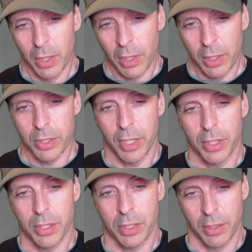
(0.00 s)

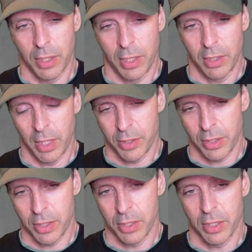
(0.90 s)
sets the, as it
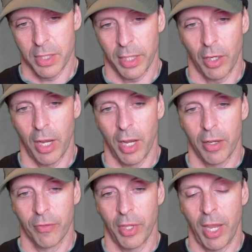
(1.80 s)
says, the target
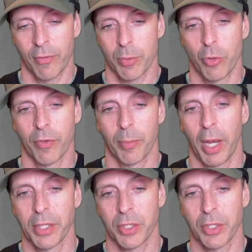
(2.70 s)
for the average moving pace.